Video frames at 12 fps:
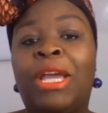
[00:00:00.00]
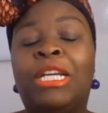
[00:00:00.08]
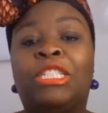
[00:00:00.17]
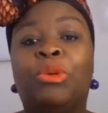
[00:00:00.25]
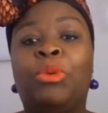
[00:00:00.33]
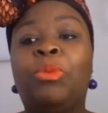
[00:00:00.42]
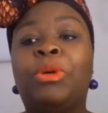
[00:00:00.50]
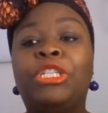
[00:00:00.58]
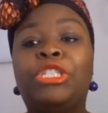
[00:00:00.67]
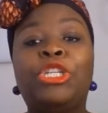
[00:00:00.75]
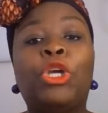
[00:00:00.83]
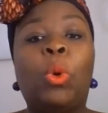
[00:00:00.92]
so we wanted
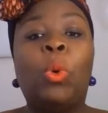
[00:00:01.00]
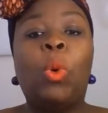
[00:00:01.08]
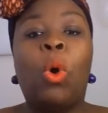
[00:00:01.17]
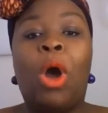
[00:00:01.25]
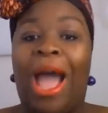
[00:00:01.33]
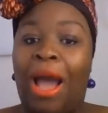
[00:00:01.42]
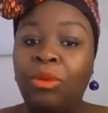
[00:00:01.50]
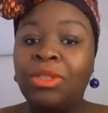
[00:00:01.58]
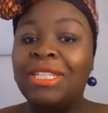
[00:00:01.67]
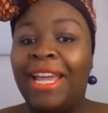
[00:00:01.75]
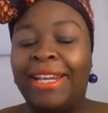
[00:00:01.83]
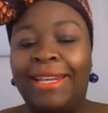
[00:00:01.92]
to go
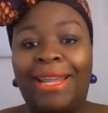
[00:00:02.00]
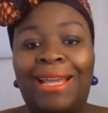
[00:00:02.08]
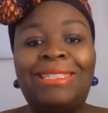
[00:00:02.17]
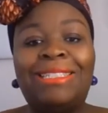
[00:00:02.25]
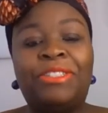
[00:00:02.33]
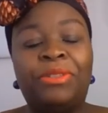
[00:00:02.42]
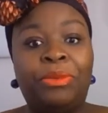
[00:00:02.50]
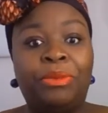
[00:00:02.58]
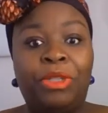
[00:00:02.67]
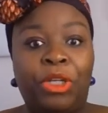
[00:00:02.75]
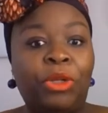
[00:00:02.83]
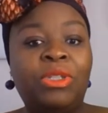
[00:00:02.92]
out at night to
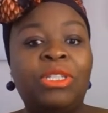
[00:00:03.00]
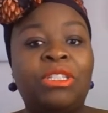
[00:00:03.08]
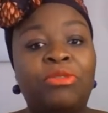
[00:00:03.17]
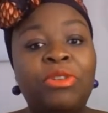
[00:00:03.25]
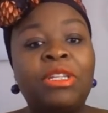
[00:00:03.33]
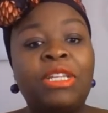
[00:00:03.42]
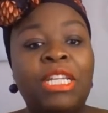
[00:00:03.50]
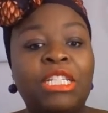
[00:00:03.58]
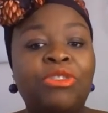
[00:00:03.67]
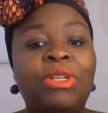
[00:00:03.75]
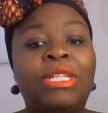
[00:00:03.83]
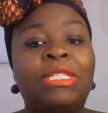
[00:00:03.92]
to different
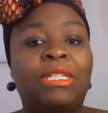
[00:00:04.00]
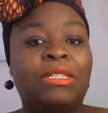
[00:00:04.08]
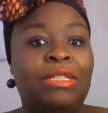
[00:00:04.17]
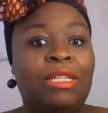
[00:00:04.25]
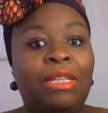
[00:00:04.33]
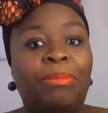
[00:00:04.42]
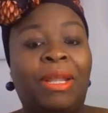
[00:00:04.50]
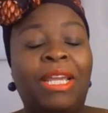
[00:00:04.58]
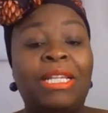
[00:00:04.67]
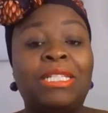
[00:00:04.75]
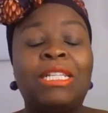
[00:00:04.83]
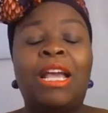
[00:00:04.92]
eateries and see the
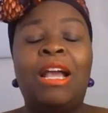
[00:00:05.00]
place.